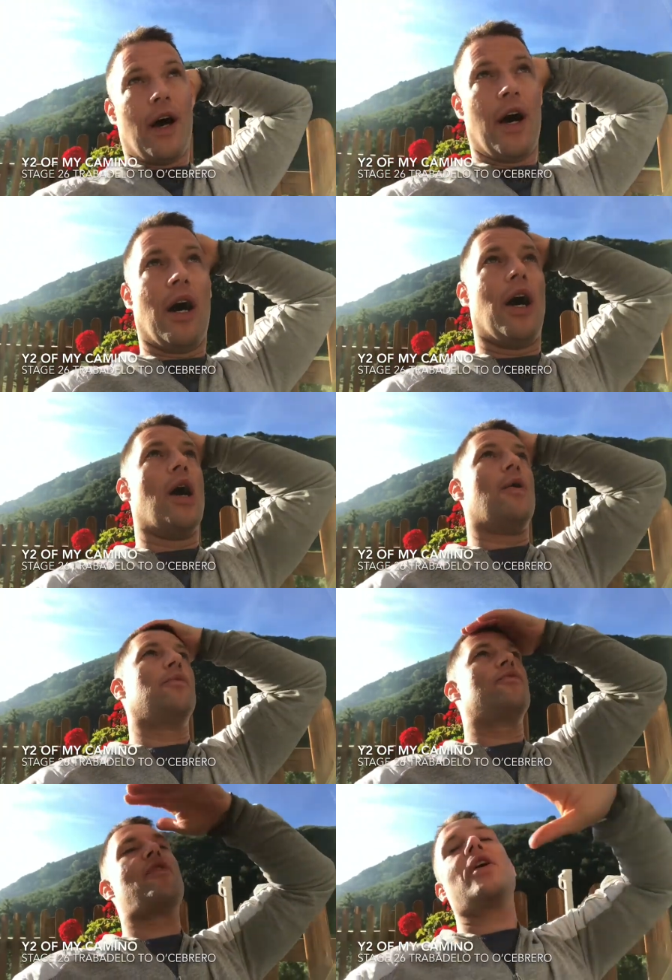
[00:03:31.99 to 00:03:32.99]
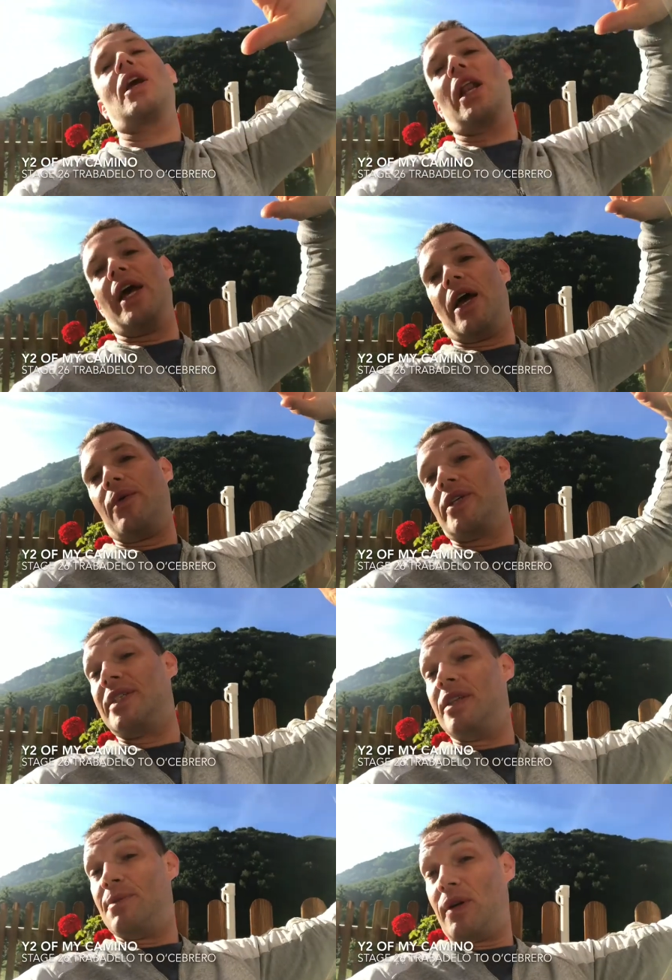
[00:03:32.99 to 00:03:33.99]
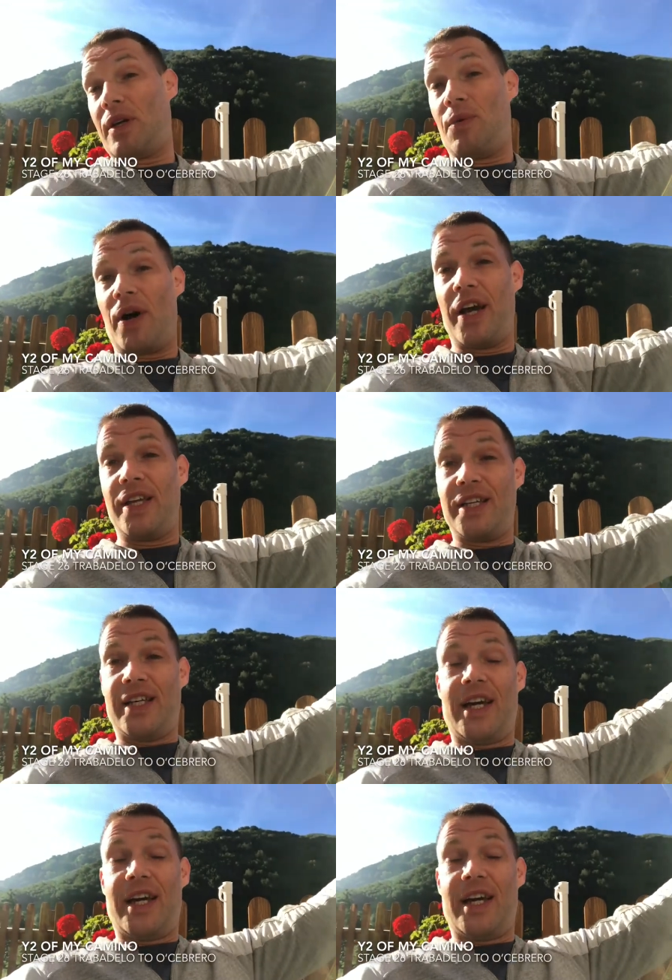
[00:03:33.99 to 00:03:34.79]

Um, very clear, we could see the Milky Way.